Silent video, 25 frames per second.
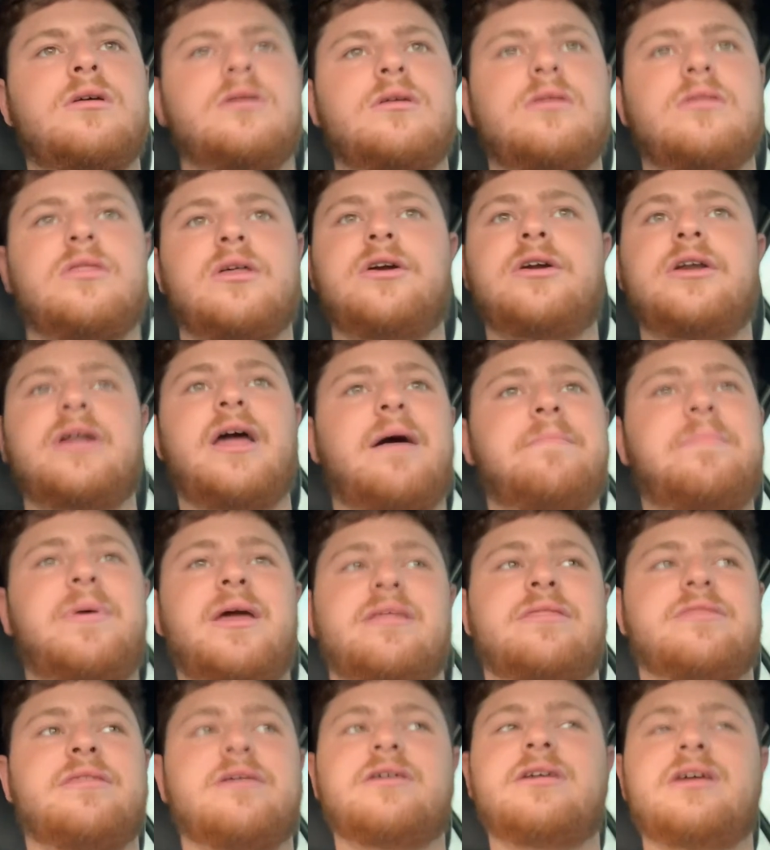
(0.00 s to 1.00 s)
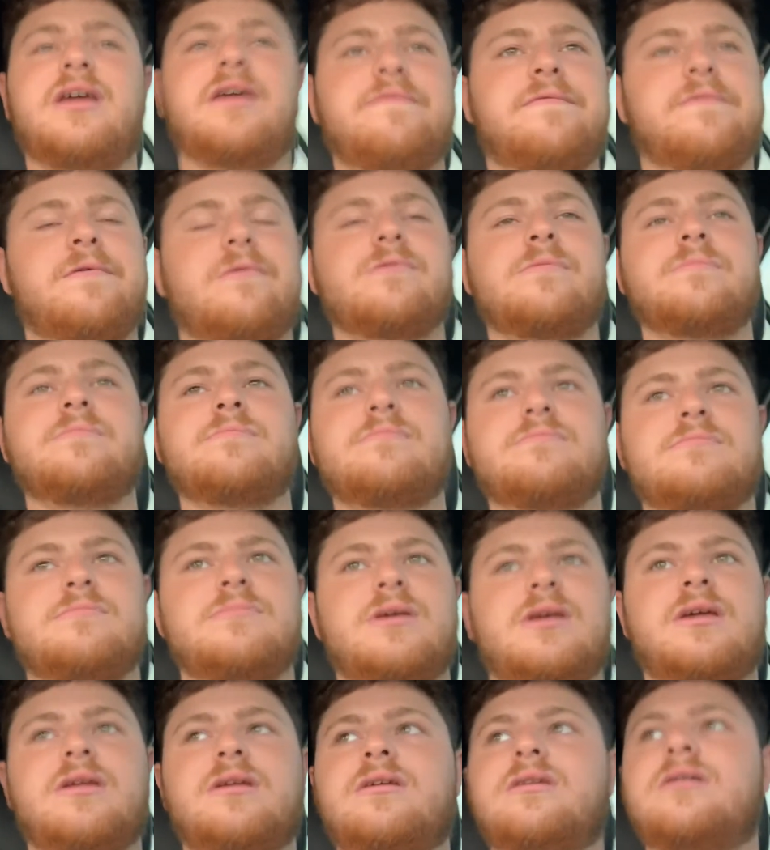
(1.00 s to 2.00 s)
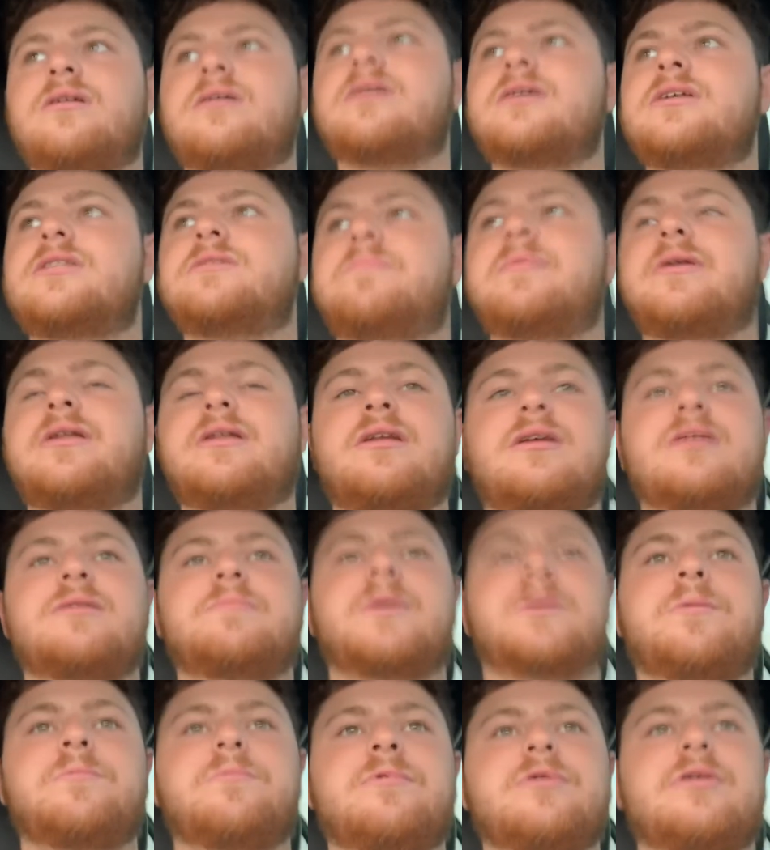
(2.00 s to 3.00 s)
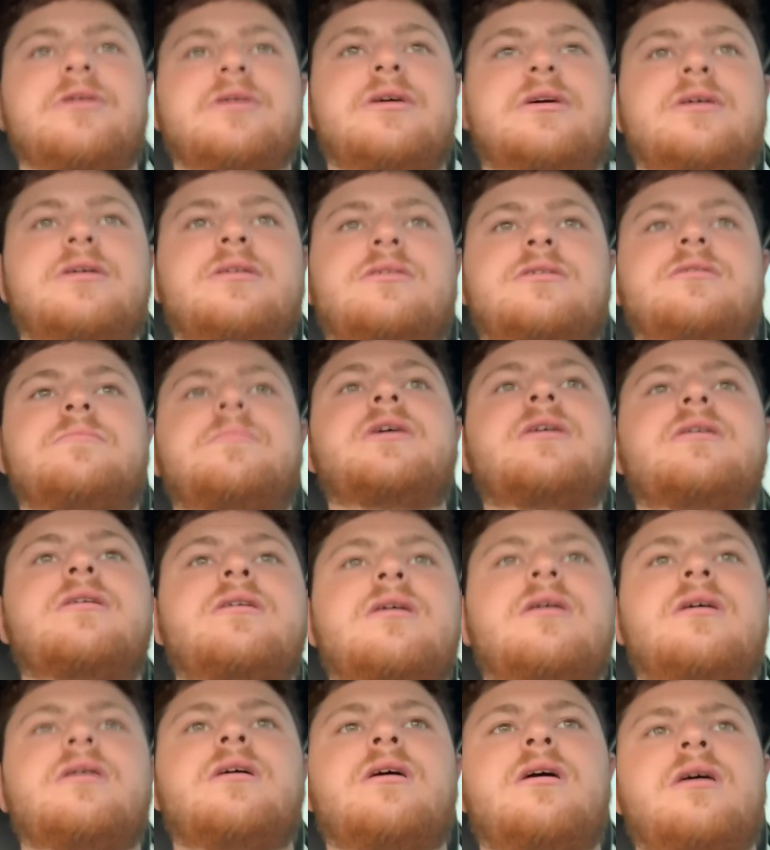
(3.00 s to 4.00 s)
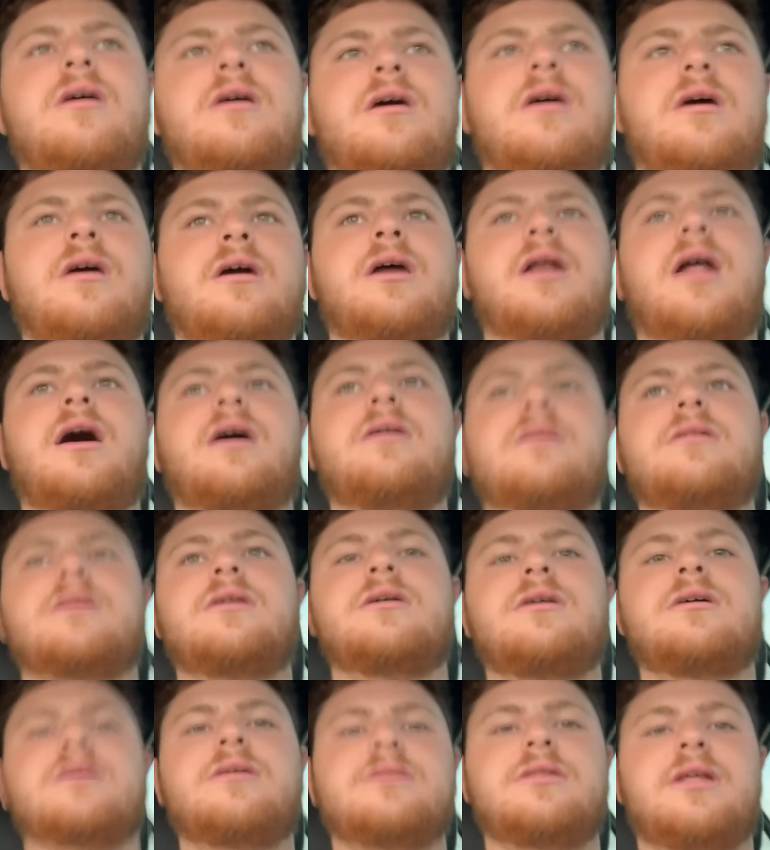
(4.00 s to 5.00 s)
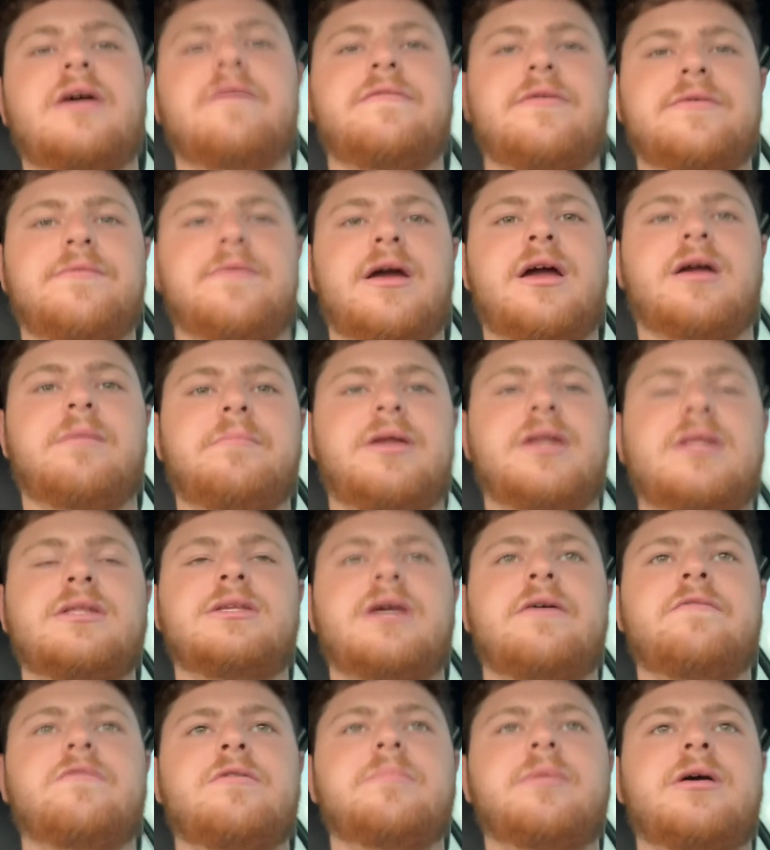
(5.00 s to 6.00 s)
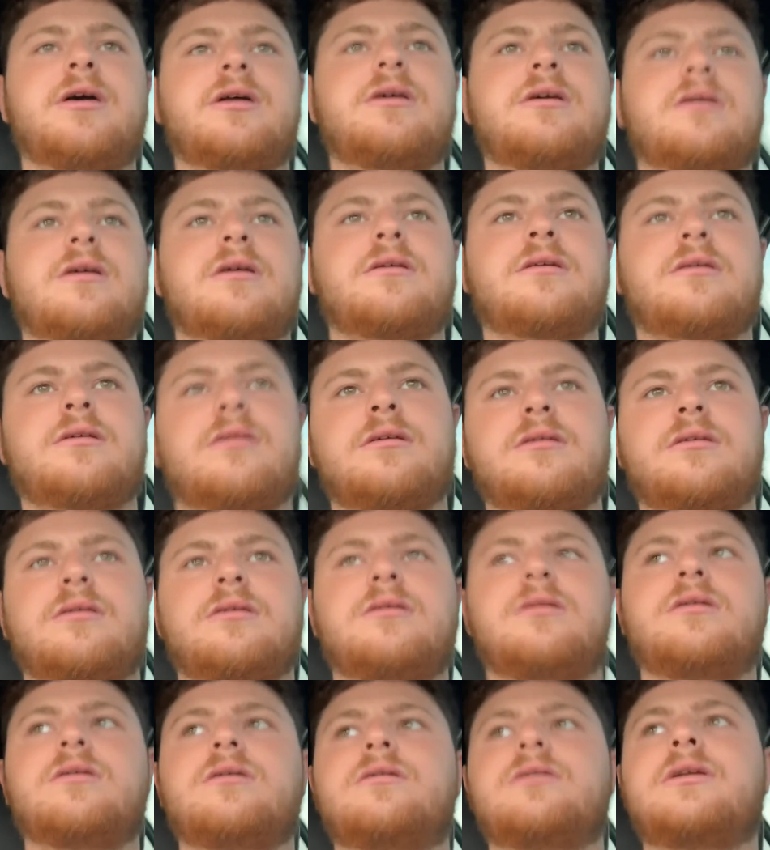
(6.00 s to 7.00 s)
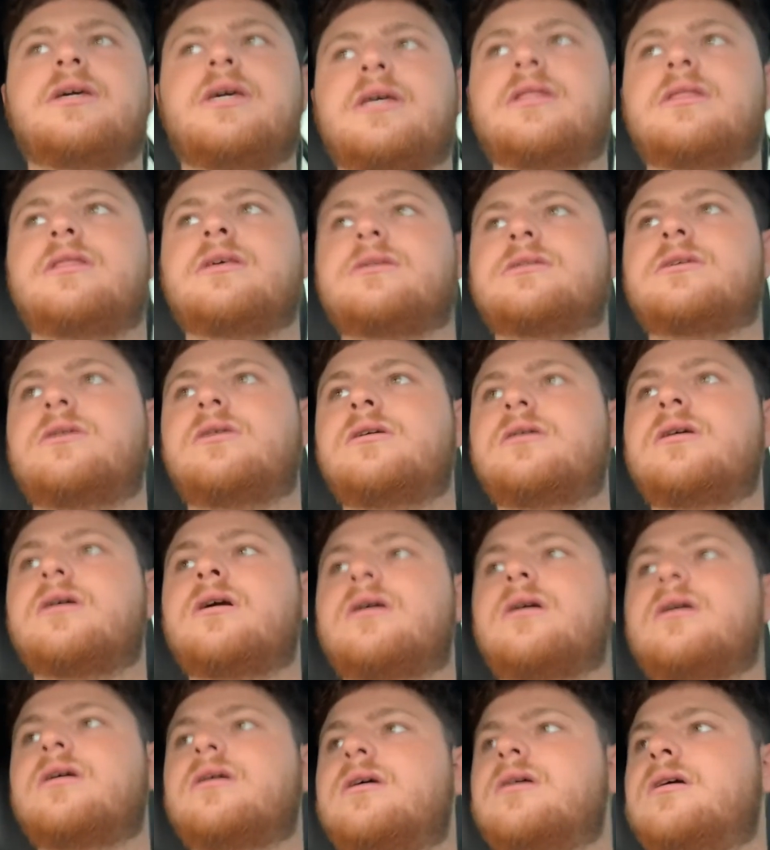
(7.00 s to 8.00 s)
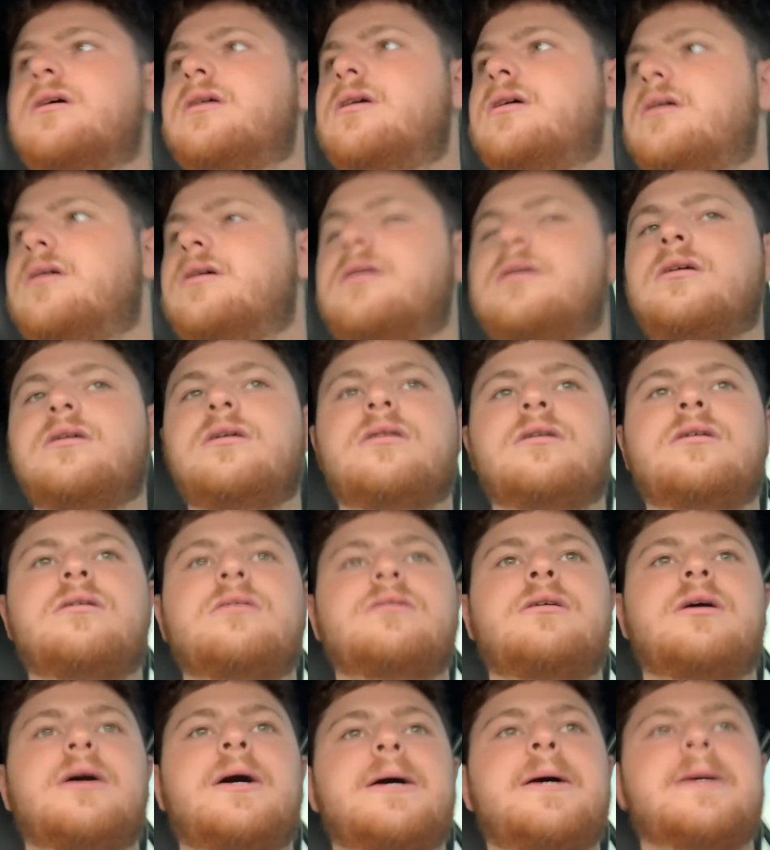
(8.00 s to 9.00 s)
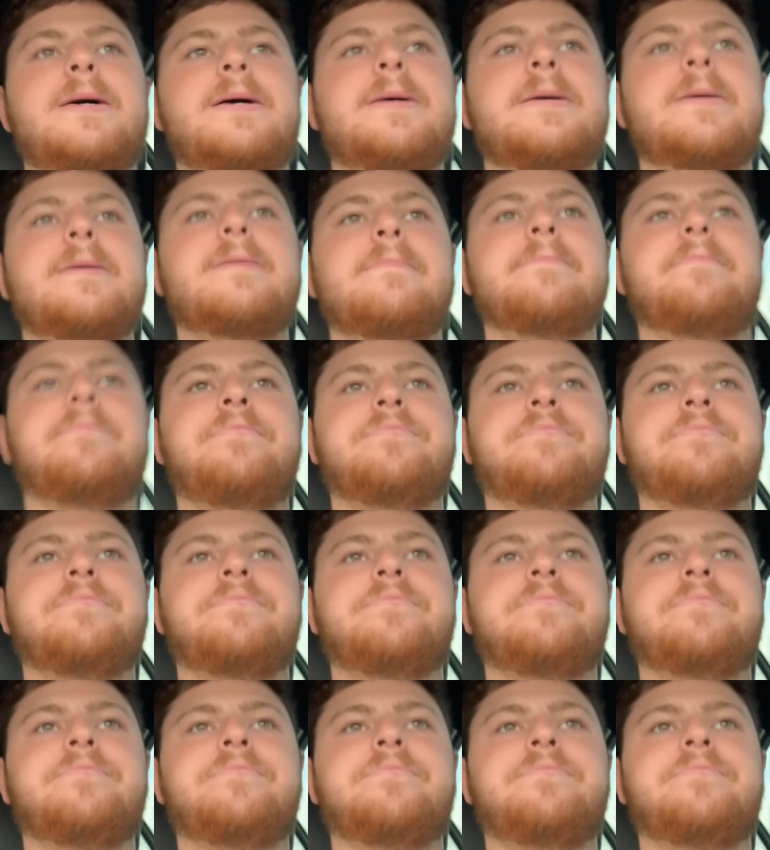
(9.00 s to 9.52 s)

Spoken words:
$30,000. I paid $38,000 for it. You know, it's been really good to me, and I'll definitely recommend it to everybody. You know, to get this car. You know,